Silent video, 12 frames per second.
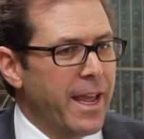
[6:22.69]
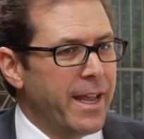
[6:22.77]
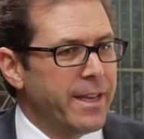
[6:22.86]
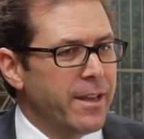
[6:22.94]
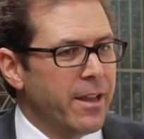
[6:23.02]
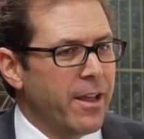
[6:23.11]

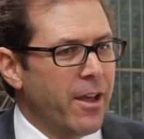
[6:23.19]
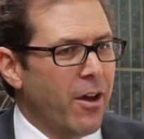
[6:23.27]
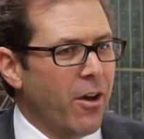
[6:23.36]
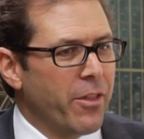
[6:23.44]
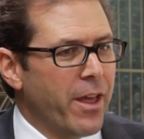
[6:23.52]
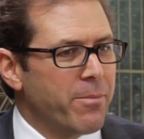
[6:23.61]
And
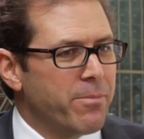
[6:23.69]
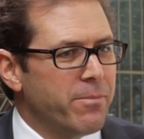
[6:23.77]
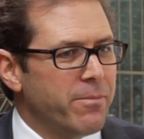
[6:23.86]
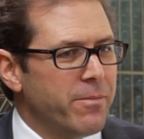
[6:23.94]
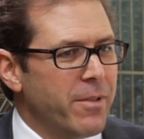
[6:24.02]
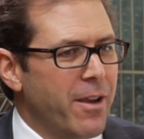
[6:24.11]
all
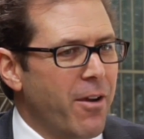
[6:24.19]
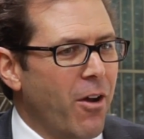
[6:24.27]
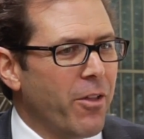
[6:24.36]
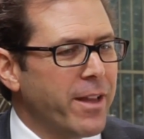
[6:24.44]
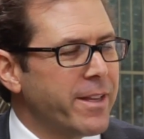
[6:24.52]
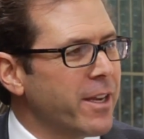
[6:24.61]

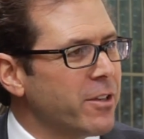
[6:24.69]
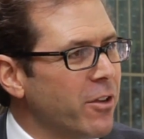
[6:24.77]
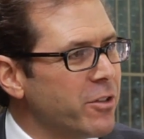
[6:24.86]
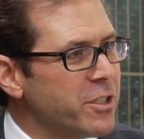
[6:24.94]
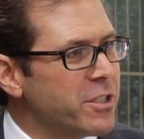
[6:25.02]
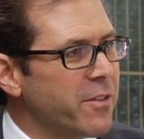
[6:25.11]
that
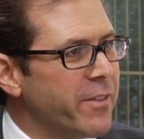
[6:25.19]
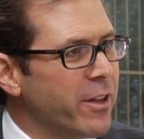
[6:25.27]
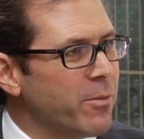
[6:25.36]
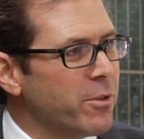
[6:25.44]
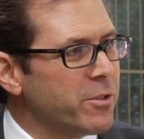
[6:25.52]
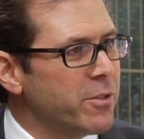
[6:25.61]
technology is
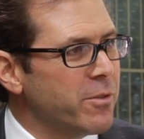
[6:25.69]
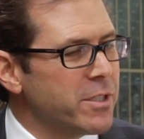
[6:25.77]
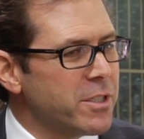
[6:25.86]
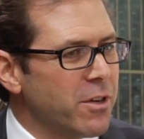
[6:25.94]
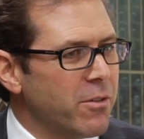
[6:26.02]
available to us.